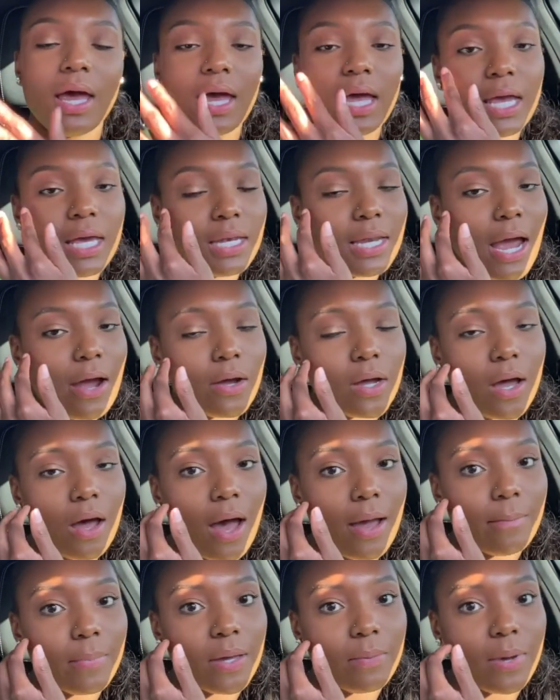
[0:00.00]
And now
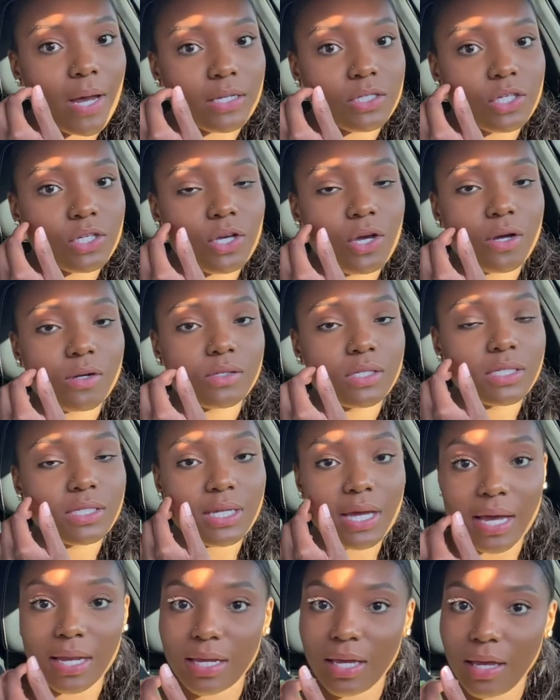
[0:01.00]
I'm about to go
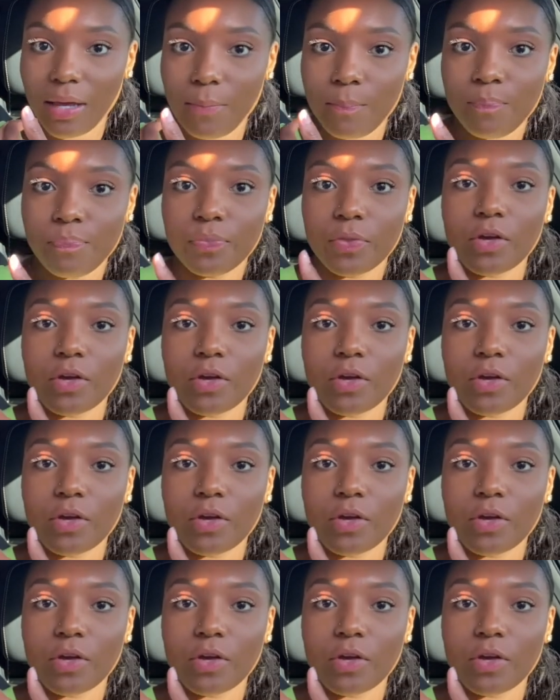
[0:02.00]
study.